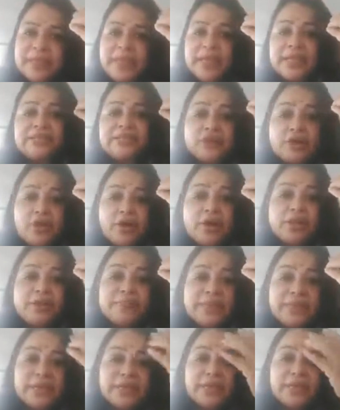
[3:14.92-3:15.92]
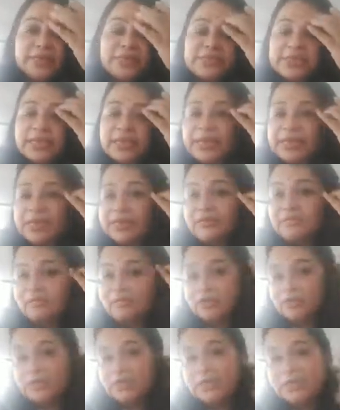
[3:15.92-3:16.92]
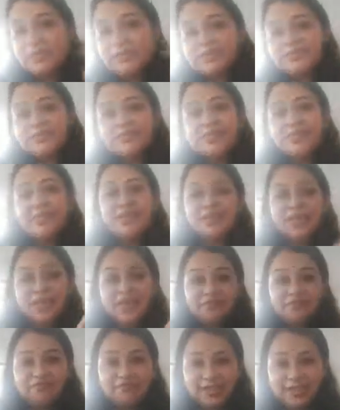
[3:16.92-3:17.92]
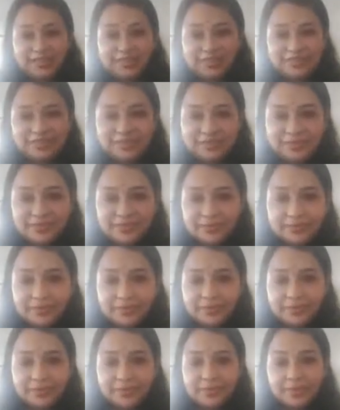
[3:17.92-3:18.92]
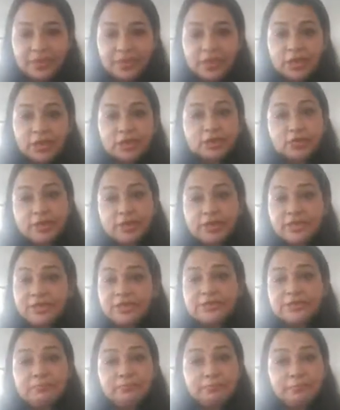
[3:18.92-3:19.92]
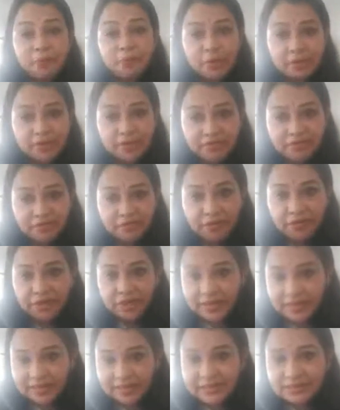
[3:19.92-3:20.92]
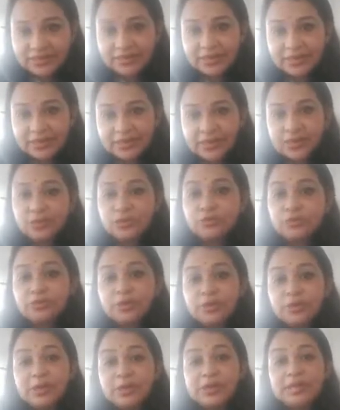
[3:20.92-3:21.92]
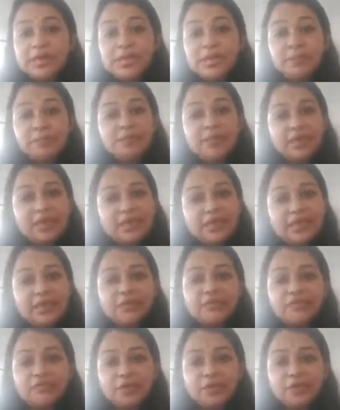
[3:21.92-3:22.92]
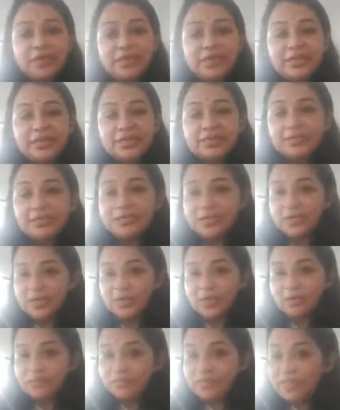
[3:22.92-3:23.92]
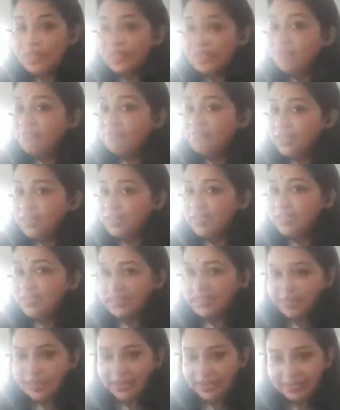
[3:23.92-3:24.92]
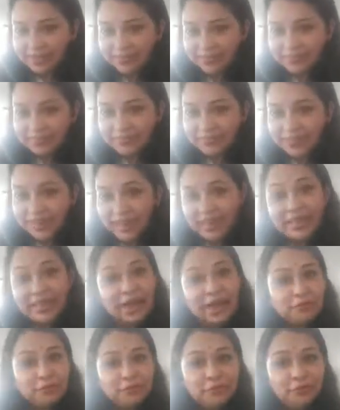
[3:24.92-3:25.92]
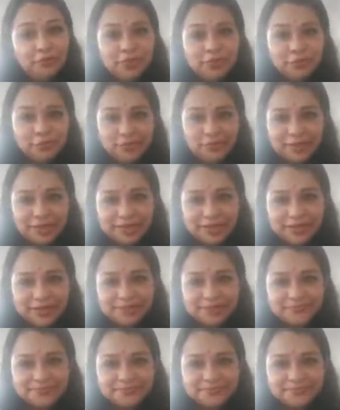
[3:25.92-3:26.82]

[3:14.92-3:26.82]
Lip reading: It's all because the hair follicles are infected. So it is important for us to keep the hair follicles very, very clean. And how do we do that?